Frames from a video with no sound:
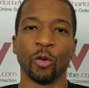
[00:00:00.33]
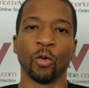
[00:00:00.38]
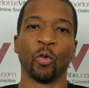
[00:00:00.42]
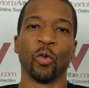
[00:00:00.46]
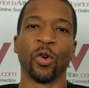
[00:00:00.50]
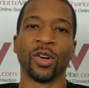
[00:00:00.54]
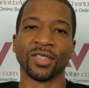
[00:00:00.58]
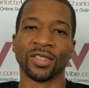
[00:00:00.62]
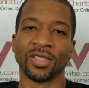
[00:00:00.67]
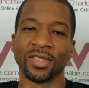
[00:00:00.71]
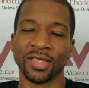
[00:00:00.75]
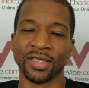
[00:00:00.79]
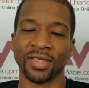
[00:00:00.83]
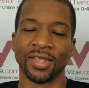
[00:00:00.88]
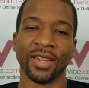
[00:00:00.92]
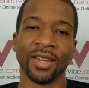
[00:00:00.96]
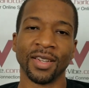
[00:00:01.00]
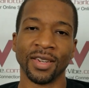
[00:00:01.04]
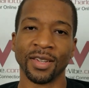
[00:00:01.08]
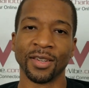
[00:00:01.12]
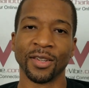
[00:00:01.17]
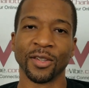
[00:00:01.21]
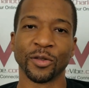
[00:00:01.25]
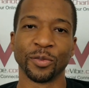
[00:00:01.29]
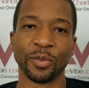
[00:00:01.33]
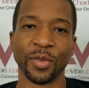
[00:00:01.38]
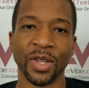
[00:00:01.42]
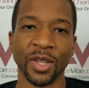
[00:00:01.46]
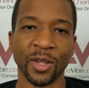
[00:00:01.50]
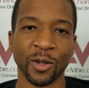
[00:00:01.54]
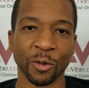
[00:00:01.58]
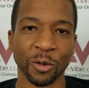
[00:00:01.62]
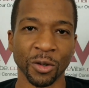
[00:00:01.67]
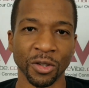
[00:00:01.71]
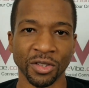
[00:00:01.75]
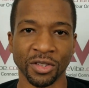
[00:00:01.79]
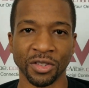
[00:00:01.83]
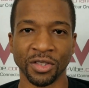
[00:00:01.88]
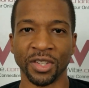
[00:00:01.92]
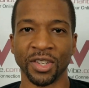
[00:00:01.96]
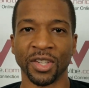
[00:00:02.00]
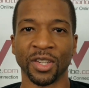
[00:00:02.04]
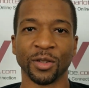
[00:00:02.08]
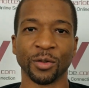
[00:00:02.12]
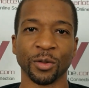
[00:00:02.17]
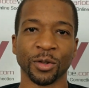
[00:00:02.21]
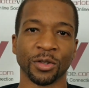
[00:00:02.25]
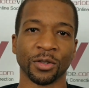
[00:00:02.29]
once again, it is me, Chris
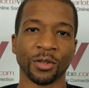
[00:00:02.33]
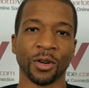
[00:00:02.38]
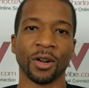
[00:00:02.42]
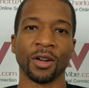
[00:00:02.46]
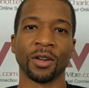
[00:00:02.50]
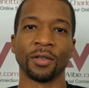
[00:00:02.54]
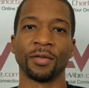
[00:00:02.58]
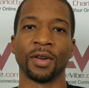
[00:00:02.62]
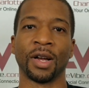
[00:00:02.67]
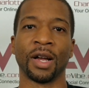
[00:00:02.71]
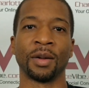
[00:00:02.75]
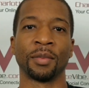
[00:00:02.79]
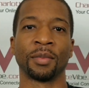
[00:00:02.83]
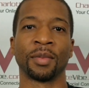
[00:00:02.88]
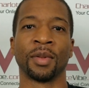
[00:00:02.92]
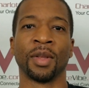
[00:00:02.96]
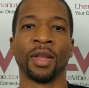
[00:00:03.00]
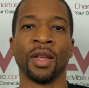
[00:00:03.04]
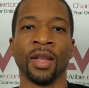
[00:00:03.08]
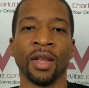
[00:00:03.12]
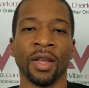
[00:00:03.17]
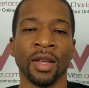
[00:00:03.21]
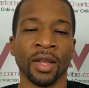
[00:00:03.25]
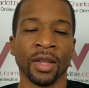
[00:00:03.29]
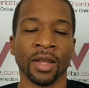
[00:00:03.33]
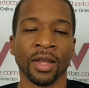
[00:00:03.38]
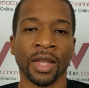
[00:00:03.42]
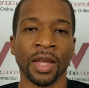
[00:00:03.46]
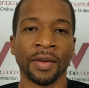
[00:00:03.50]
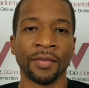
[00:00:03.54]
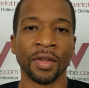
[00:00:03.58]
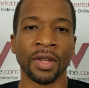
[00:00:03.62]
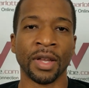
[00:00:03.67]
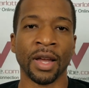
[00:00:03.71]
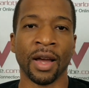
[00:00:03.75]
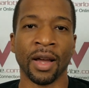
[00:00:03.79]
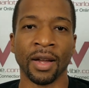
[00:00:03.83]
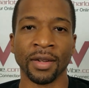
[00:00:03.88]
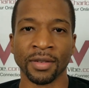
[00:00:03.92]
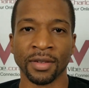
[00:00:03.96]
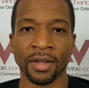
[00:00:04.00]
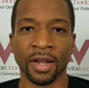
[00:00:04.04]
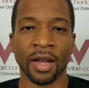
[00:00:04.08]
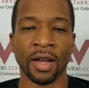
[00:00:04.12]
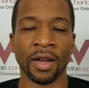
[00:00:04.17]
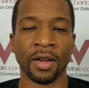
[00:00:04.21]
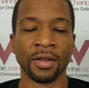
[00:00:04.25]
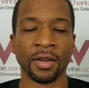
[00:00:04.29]
Jenkins with Charlotte Vibe, giving you
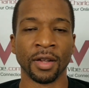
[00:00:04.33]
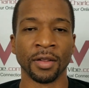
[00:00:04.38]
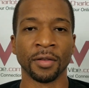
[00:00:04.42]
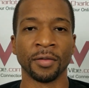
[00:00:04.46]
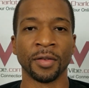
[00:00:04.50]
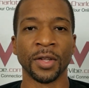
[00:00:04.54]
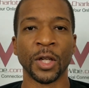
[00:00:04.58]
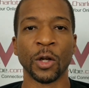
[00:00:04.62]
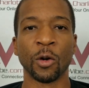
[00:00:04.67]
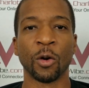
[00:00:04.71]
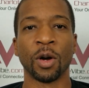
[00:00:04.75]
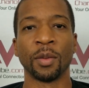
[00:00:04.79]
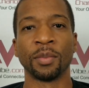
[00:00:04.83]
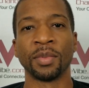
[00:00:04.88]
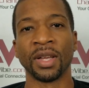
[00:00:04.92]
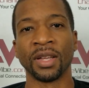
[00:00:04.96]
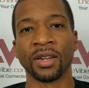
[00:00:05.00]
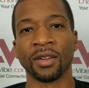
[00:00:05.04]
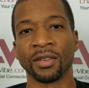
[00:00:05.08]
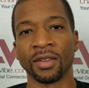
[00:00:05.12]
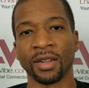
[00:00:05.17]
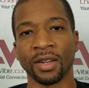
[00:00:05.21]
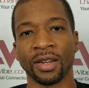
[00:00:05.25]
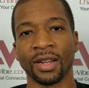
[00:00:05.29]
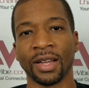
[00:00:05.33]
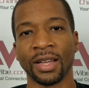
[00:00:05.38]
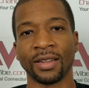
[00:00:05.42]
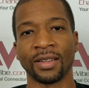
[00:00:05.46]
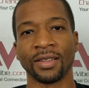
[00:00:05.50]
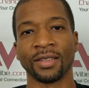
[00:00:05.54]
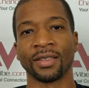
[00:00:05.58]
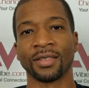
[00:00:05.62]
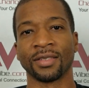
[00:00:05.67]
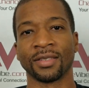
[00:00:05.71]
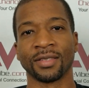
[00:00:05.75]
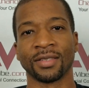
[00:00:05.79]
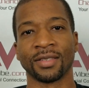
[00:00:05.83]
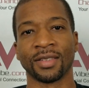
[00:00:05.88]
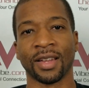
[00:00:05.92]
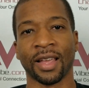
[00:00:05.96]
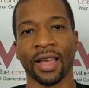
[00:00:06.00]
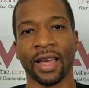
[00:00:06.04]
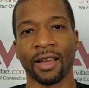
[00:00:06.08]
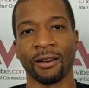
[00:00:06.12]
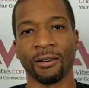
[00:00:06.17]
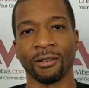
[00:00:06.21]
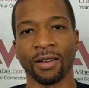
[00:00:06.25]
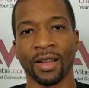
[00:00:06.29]
guys another video update on the latest
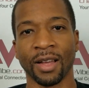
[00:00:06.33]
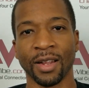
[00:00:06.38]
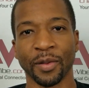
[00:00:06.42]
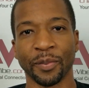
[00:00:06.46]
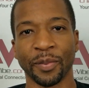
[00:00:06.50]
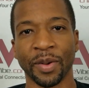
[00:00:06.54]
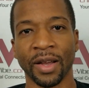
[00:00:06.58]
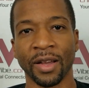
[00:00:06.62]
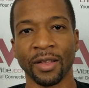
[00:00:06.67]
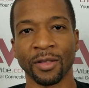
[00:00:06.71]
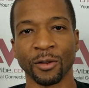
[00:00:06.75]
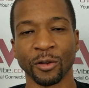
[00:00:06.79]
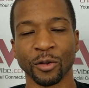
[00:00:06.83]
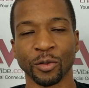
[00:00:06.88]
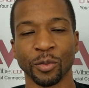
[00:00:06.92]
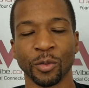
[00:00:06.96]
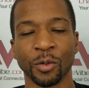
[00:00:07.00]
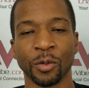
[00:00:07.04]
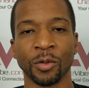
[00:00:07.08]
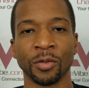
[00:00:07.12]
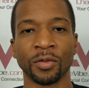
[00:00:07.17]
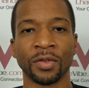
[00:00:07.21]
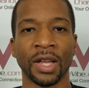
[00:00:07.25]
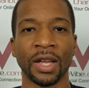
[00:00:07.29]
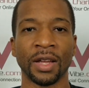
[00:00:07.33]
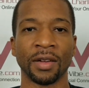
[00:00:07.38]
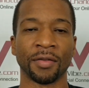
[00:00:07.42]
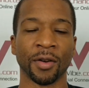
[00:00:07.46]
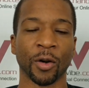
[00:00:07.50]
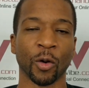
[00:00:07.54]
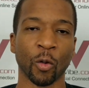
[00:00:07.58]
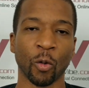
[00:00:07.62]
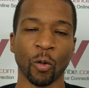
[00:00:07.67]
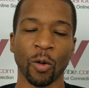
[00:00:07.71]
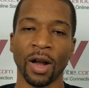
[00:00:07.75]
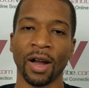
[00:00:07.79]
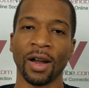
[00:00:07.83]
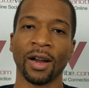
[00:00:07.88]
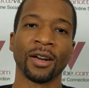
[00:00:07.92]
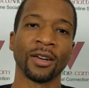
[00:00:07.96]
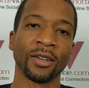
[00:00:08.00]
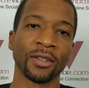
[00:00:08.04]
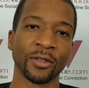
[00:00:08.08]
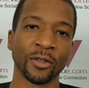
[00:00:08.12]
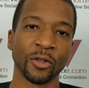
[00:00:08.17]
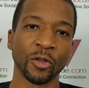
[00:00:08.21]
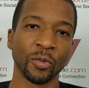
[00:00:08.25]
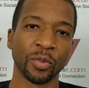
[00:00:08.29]
Carolina Panthers move. They have
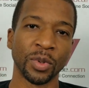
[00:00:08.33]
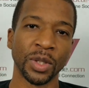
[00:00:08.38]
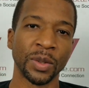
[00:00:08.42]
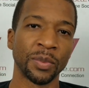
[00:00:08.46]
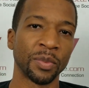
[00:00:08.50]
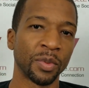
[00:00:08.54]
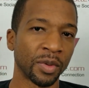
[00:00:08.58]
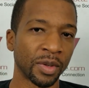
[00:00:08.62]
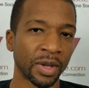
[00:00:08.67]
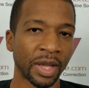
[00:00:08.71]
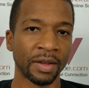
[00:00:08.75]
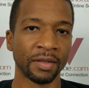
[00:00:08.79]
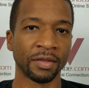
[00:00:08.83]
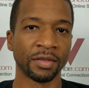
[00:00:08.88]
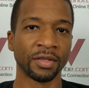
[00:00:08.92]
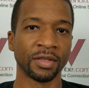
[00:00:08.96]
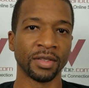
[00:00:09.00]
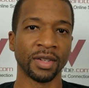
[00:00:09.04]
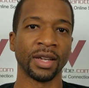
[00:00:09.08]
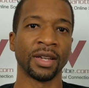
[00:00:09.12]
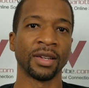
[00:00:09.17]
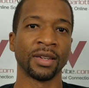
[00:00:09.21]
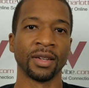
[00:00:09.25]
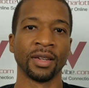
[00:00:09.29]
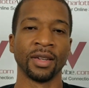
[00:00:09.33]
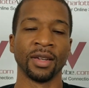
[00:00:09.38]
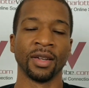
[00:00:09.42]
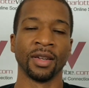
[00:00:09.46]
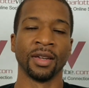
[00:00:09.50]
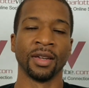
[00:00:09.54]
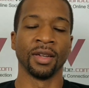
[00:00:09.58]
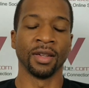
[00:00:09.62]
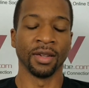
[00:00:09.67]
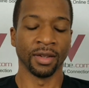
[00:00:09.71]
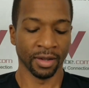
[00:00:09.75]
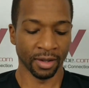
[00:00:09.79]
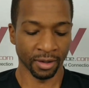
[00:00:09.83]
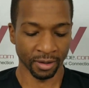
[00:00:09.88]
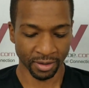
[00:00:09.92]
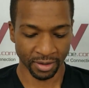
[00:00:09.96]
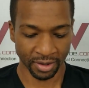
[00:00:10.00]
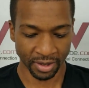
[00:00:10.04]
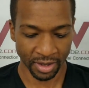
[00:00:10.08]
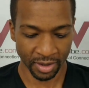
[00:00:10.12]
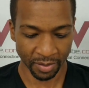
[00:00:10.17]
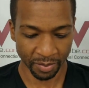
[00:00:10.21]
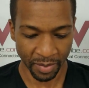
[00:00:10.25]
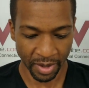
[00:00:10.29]
acquired two people and they've set their
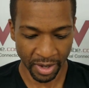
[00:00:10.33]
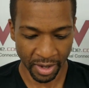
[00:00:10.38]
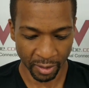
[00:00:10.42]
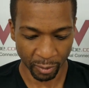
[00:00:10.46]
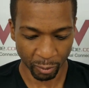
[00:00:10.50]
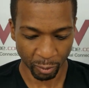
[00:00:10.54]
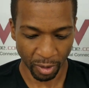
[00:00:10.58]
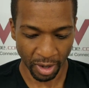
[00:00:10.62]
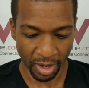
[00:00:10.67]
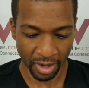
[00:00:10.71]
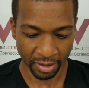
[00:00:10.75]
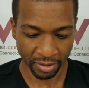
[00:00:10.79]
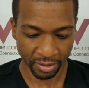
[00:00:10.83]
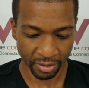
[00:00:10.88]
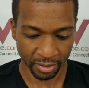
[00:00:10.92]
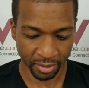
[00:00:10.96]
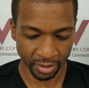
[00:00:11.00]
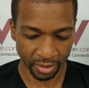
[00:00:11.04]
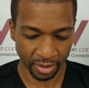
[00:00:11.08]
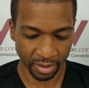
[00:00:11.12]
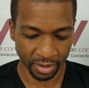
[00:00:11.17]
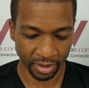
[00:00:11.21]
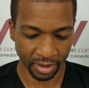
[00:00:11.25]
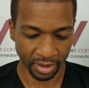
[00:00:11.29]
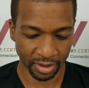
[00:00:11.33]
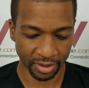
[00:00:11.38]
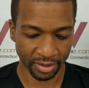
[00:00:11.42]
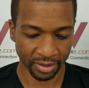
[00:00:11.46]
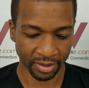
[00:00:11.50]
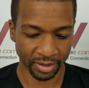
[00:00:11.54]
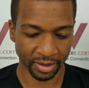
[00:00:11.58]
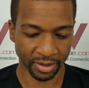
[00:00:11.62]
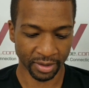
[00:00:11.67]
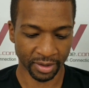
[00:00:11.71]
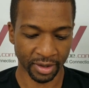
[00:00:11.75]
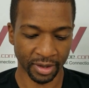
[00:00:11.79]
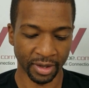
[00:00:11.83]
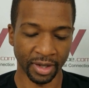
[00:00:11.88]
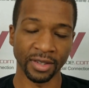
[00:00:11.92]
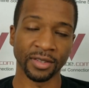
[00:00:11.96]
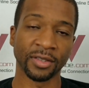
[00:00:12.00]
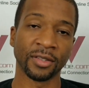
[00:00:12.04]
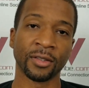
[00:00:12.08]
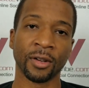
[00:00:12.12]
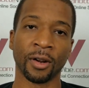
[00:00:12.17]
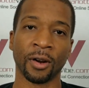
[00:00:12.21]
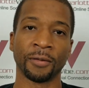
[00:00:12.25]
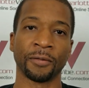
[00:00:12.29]
10-man roster. Let's see, the, let's
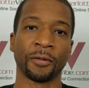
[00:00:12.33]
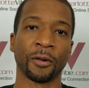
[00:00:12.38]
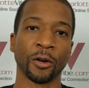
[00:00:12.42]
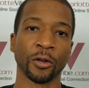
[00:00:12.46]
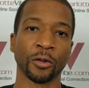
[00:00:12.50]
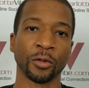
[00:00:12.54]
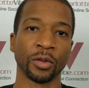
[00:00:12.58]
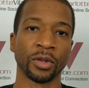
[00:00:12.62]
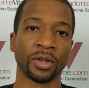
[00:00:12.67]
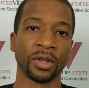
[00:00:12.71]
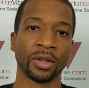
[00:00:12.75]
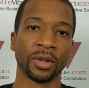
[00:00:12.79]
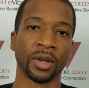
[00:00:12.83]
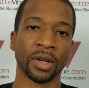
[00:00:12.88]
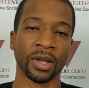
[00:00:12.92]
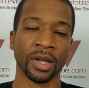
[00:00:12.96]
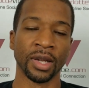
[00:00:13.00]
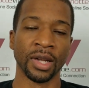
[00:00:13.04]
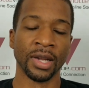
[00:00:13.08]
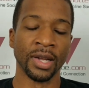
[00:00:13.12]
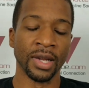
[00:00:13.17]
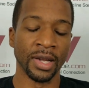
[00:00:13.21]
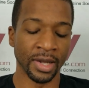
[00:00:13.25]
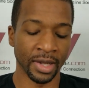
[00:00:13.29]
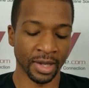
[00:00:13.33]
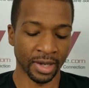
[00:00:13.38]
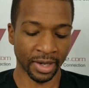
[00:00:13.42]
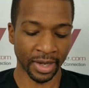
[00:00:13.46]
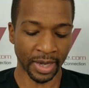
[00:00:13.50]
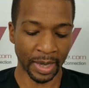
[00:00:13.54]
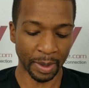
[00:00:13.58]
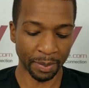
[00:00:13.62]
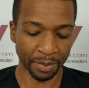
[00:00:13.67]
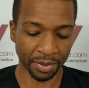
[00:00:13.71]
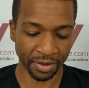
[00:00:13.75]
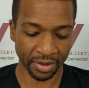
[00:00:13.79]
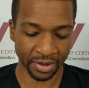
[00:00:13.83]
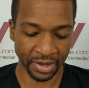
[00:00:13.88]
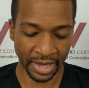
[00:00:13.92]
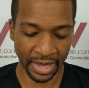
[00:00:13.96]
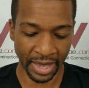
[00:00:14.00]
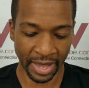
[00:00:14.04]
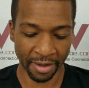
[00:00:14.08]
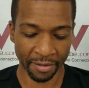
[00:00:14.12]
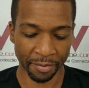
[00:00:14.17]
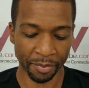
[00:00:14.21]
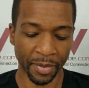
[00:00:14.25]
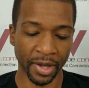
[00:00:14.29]
start first with the claims that they
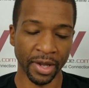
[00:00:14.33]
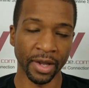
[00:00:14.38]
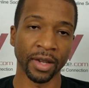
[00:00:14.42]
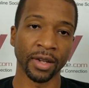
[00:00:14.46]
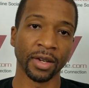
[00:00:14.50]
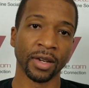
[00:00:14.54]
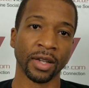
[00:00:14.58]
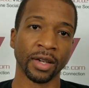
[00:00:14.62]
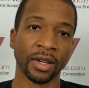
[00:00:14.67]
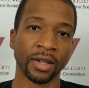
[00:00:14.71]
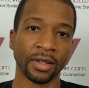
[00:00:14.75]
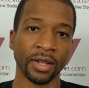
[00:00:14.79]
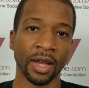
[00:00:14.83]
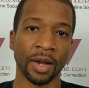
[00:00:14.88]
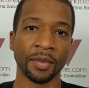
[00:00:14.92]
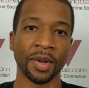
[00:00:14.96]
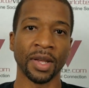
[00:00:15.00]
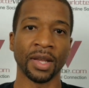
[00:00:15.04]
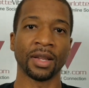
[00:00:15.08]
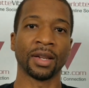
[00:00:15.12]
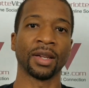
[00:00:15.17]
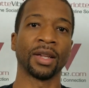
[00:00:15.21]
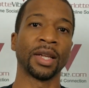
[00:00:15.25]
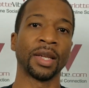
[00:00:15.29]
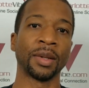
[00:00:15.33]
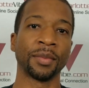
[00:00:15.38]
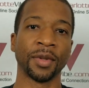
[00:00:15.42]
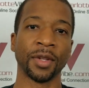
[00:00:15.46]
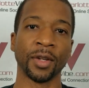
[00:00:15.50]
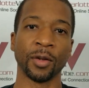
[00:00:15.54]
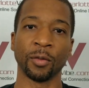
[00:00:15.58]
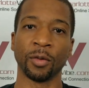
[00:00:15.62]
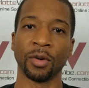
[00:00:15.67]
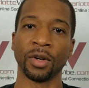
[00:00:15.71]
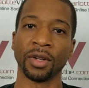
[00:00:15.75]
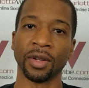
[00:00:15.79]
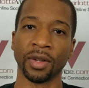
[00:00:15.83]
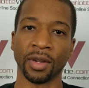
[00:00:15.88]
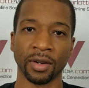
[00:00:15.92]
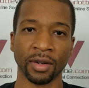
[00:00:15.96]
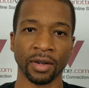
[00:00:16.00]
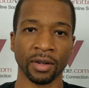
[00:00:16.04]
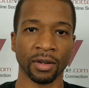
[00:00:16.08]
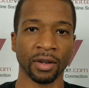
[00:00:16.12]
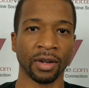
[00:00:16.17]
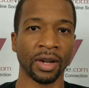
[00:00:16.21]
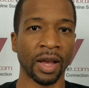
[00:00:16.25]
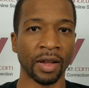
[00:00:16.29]
have made. Anytime they claim anyone, they're,
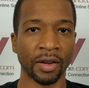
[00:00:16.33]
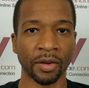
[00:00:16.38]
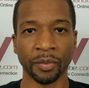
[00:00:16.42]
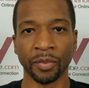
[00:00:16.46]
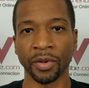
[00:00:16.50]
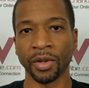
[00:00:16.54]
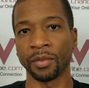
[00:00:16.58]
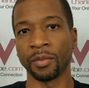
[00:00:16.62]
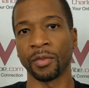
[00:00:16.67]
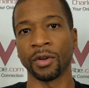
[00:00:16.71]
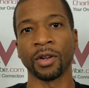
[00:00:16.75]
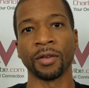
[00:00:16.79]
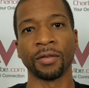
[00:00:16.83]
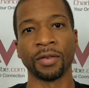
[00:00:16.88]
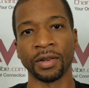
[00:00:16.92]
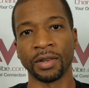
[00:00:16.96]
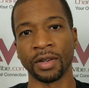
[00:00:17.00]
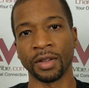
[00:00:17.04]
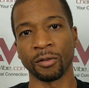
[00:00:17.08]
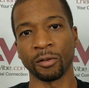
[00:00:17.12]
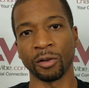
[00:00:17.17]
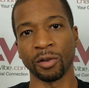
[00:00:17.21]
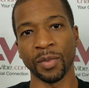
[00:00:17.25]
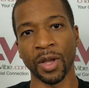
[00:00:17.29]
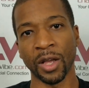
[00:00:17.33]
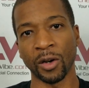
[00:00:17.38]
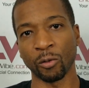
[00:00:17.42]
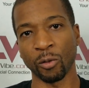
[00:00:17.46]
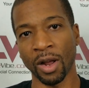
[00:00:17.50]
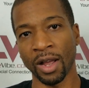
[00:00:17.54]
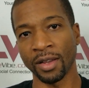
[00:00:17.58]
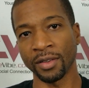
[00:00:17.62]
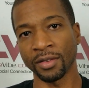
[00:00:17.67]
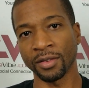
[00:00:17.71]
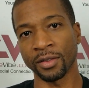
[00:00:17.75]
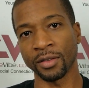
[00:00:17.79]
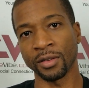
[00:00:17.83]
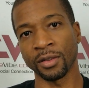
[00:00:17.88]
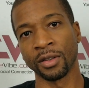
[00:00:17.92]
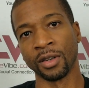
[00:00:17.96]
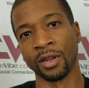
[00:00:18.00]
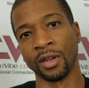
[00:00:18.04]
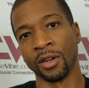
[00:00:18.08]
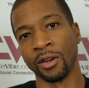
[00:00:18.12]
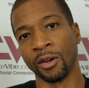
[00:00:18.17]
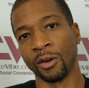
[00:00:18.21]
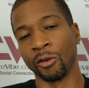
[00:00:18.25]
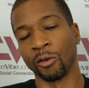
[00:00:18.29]
they're going to have to put them on a 53-man roster,
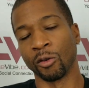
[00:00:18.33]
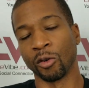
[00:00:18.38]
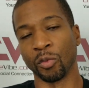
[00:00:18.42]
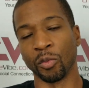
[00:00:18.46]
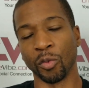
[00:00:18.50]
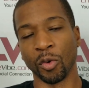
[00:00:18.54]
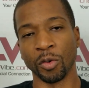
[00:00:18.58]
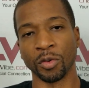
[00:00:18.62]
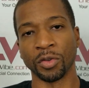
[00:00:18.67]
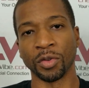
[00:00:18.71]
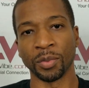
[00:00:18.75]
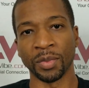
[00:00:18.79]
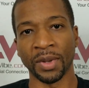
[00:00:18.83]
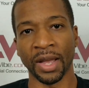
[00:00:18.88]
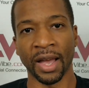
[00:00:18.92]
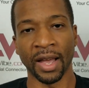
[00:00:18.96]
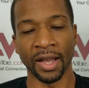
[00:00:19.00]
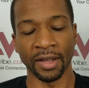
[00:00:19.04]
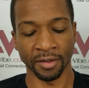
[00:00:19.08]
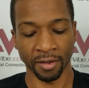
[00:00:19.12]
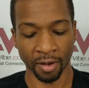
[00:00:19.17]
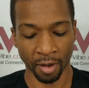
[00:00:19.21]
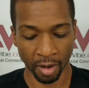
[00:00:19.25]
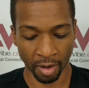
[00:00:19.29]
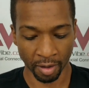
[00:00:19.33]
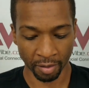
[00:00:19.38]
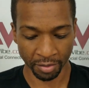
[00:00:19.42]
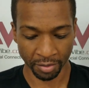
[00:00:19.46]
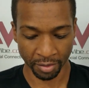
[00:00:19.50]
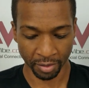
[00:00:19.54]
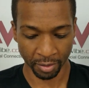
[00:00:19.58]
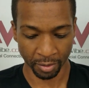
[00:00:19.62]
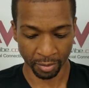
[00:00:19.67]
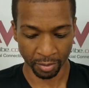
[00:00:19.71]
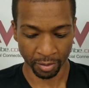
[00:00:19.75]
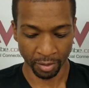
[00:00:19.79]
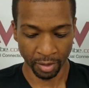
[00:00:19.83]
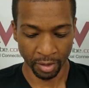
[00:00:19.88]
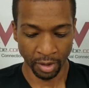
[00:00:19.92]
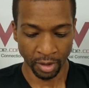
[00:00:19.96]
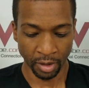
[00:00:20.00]
remove some guys off. So